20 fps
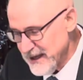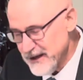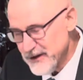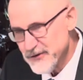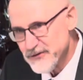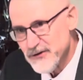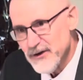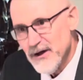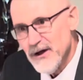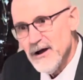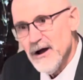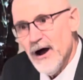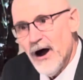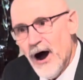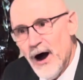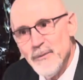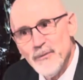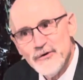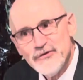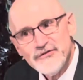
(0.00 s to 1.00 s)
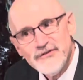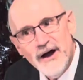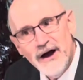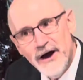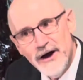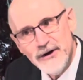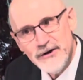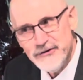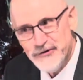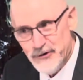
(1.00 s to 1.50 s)
is almost a
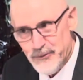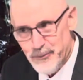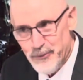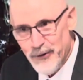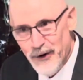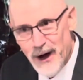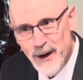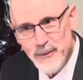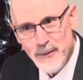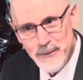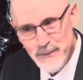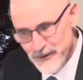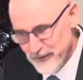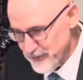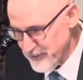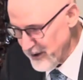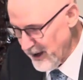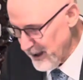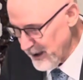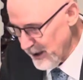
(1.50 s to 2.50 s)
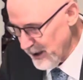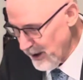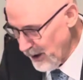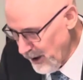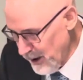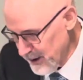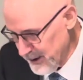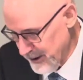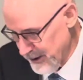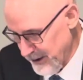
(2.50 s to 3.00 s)
100-year problem, if not
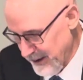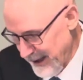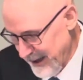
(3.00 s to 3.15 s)
longer,